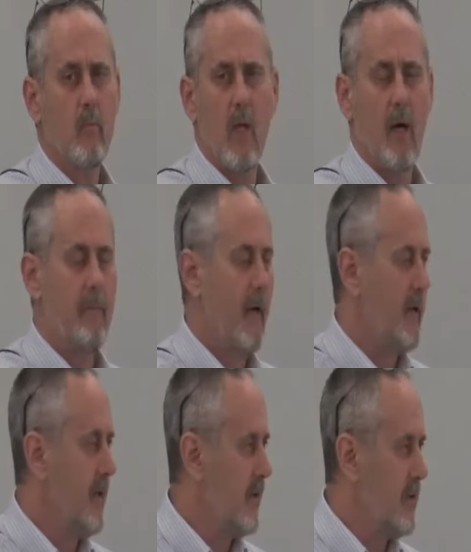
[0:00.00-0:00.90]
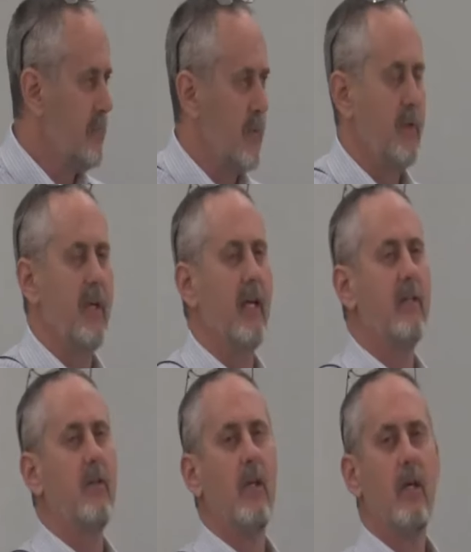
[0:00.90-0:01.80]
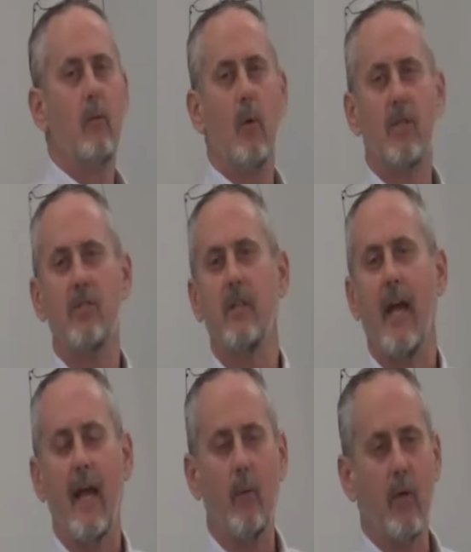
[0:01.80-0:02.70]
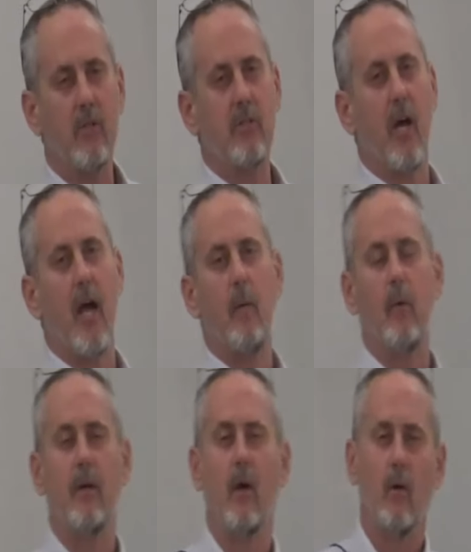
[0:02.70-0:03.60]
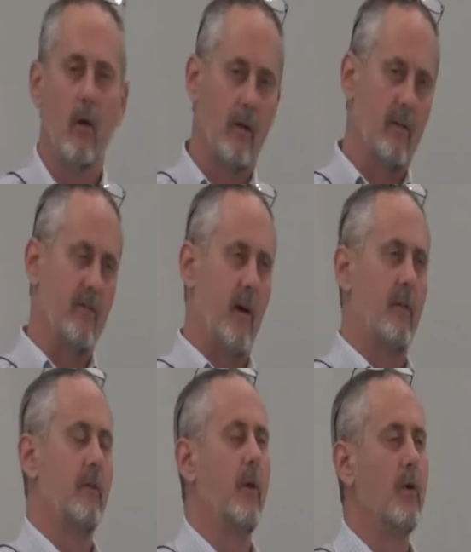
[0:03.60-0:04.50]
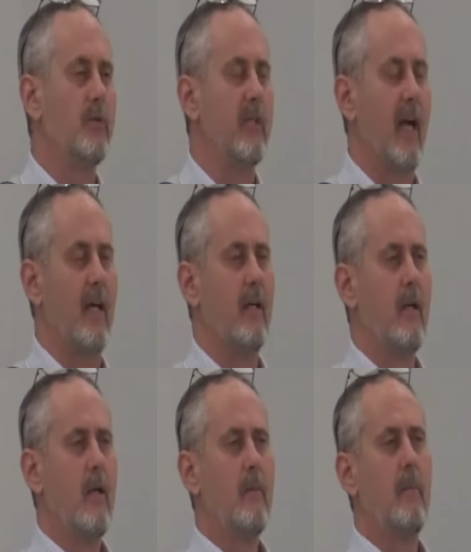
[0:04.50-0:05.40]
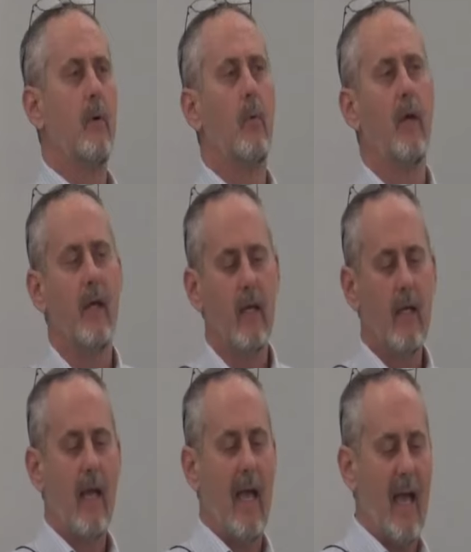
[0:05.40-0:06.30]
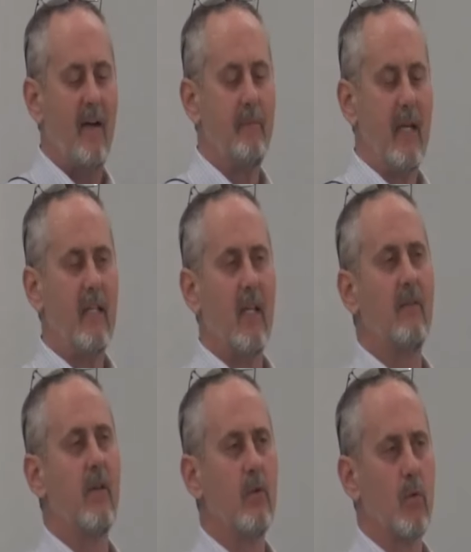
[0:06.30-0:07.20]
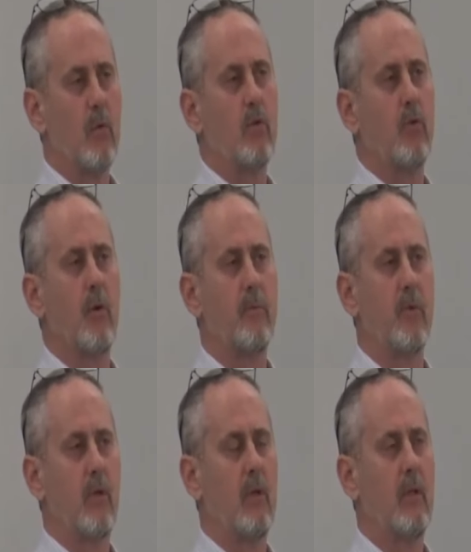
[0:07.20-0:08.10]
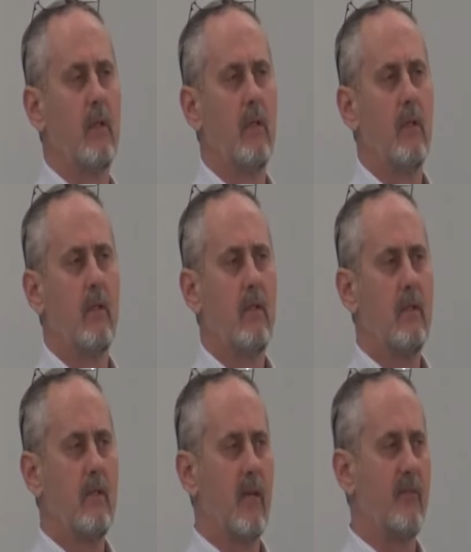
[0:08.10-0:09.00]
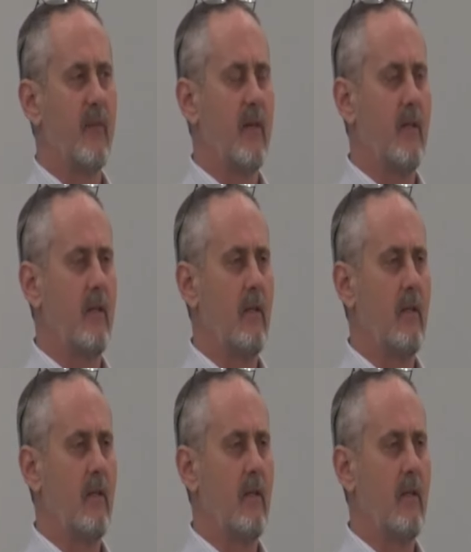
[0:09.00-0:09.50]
Now, I'm not here to predict which day, which time. We know only the Father knows that. But we have been given through Scripture different